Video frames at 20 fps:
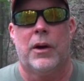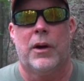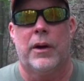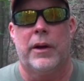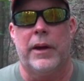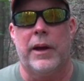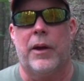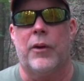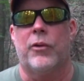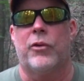
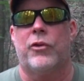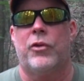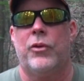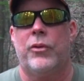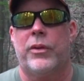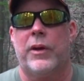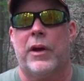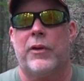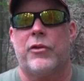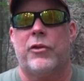yeah, it was
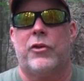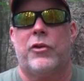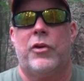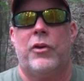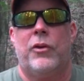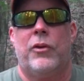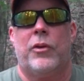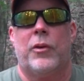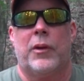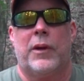
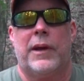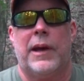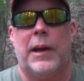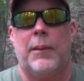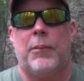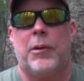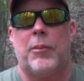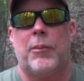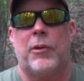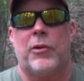2002, the
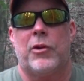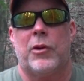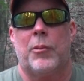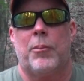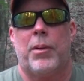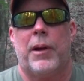Game Commission in